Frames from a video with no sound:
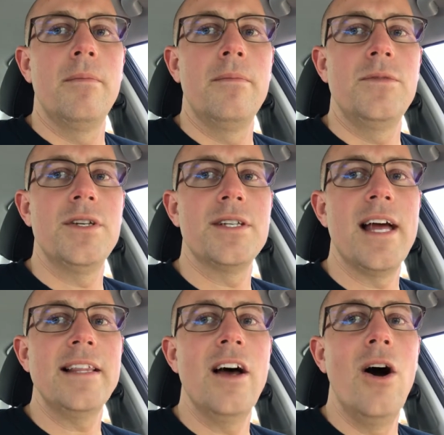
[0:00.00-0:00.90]
Just
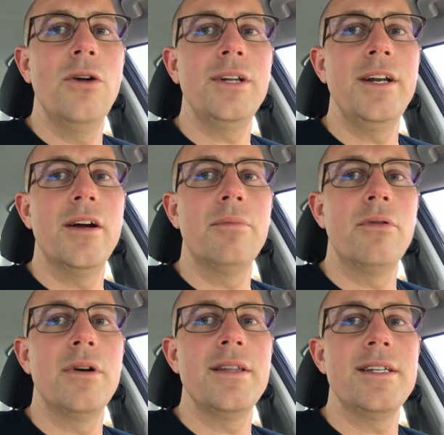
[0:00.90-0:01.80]
like the Oakland
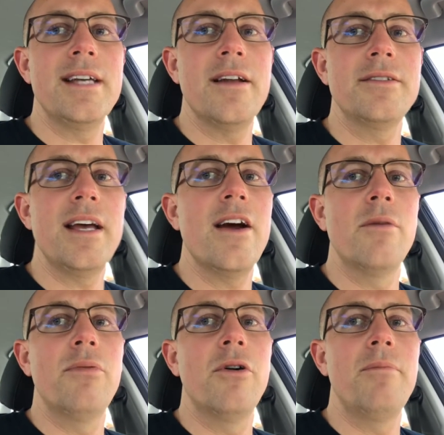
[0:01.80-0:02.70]
Airport and the San Jose
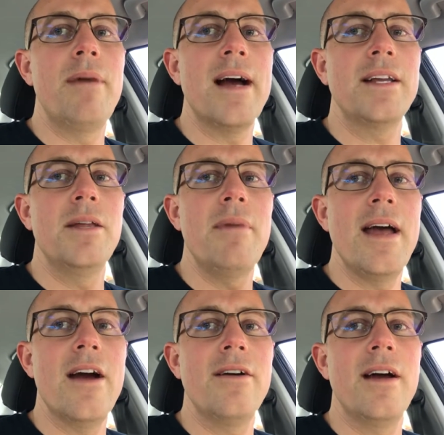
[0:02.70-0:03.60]
Airport back in the
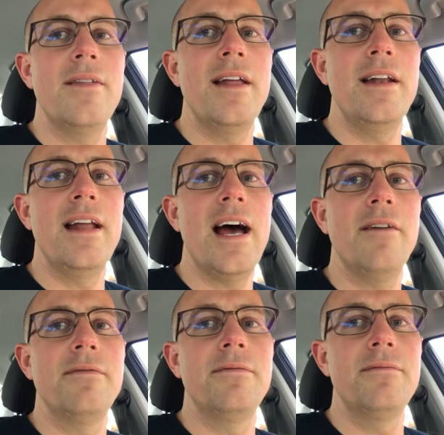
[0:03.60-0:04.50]
Bay Area, they didn't
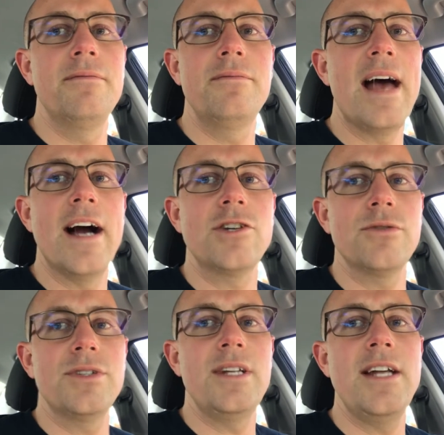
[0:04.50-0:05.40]
have
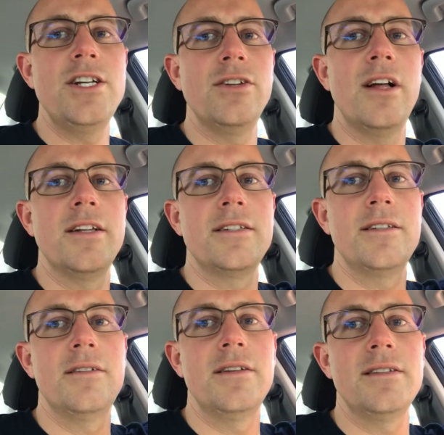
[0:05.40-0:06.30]
actual staging
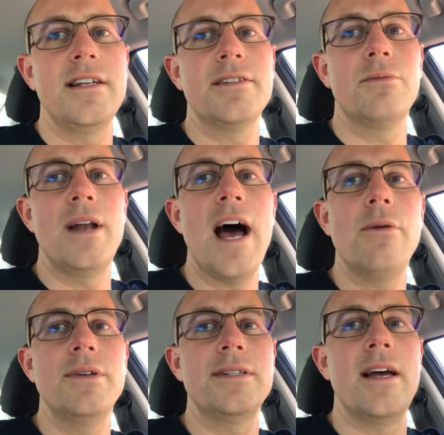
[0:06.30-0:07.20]
lots, at least when I
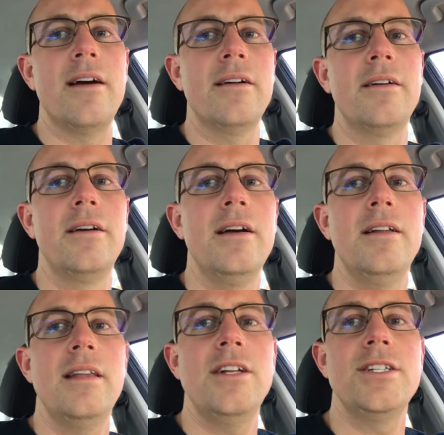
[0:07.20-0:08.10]
was there.
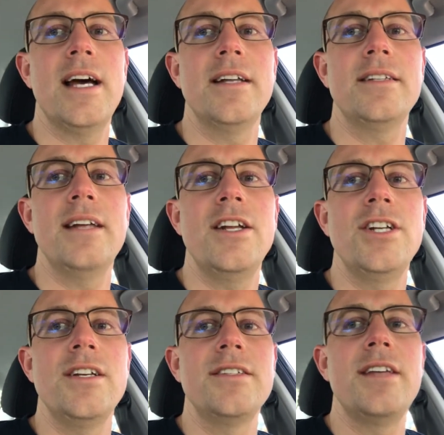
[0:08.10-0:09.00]
They just had a
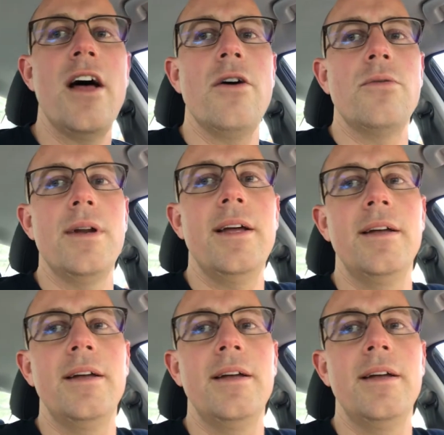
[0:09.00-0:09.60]
staging zone.